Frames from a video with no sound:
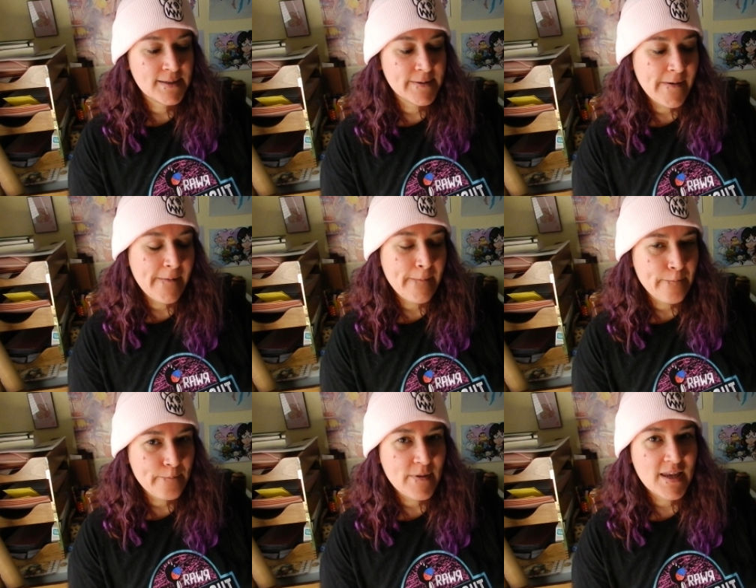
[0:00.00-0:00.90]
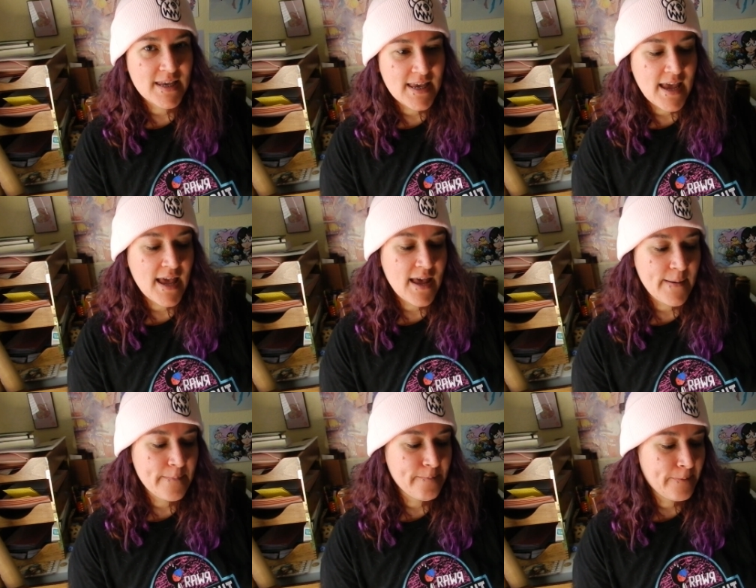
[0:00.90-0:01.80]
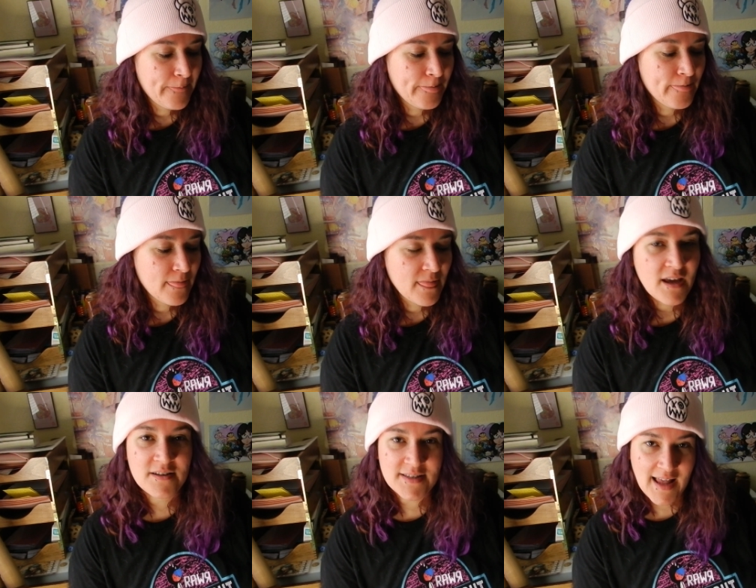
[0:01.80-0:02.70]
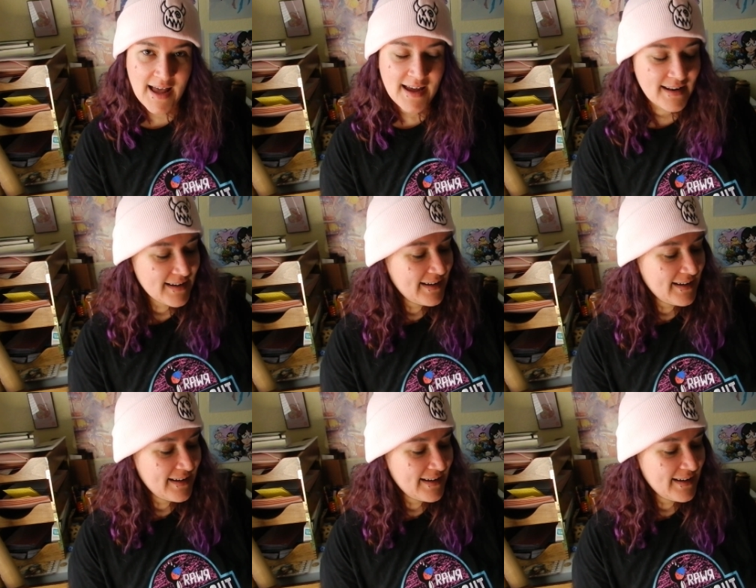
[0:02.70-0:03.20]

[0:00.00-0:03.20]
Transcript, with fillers: So yeah, there's that.